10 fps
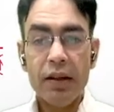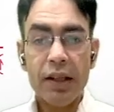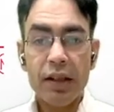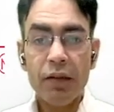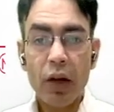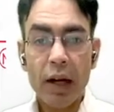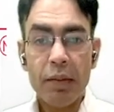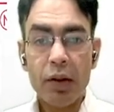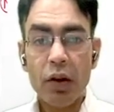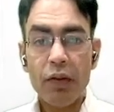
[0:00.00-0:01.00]
Reason for
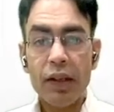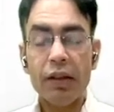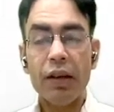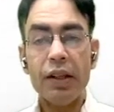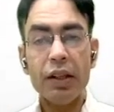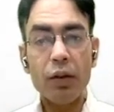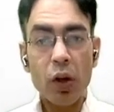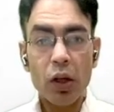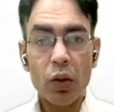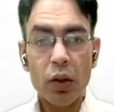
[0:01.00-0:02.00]
hypertrophy is increase in the
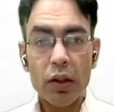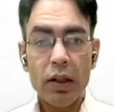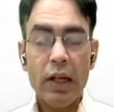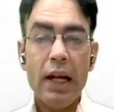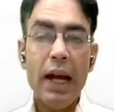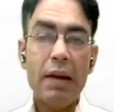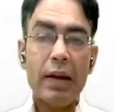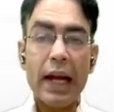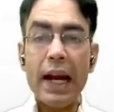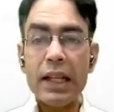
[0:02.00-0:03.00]
workload, and
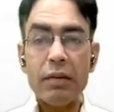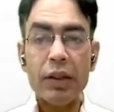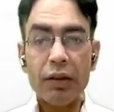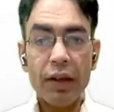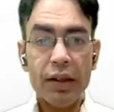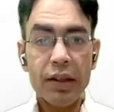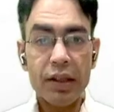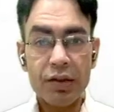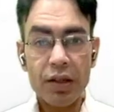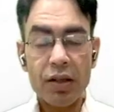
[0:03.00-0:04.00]
mechanism is increase in
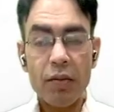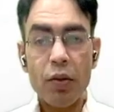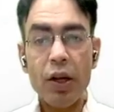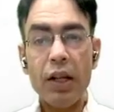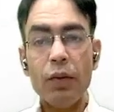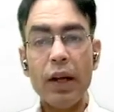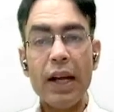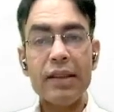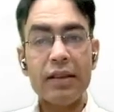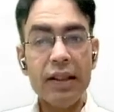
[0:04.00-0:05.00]
the structural protein,
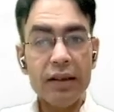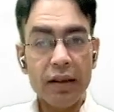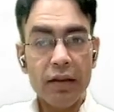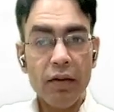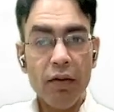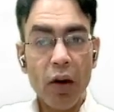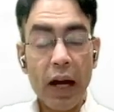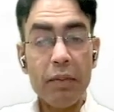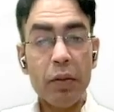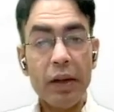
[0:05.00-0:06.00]
whereas reason for
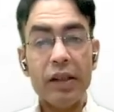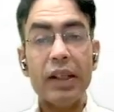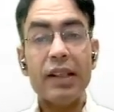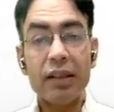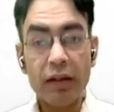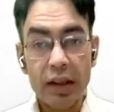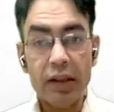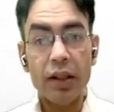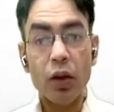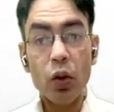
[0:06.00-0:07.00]
hyperplasia is
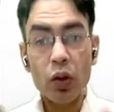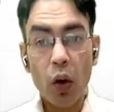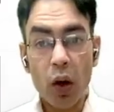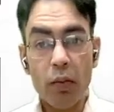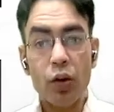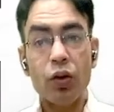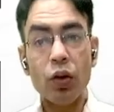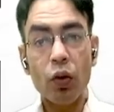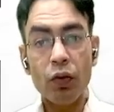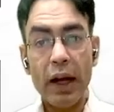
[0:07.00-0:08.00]
increase in the growth hormones
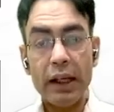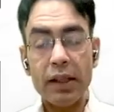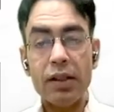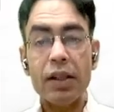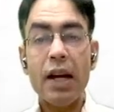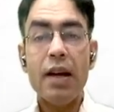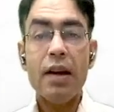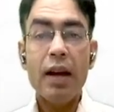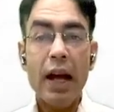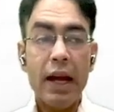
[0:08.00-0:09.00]
or growth factors.
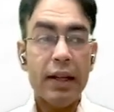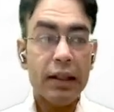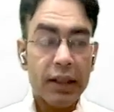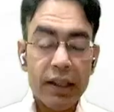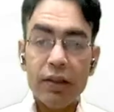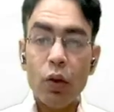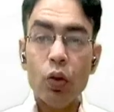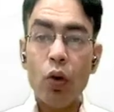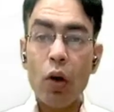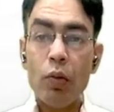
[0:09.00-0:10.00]
And these
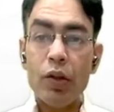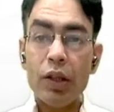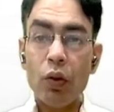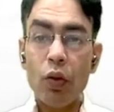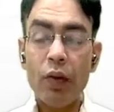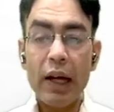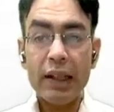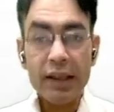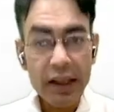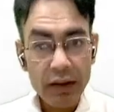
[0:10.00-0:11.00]
growth hormones and growth
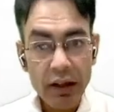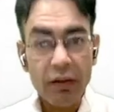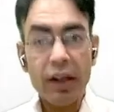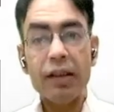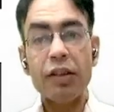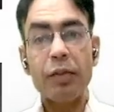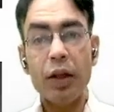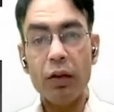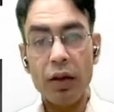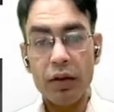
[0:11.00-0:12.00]
factors, they will increase the
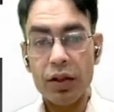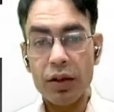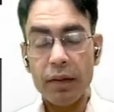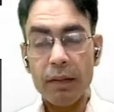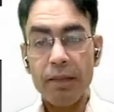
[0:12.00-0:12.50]
speed of division.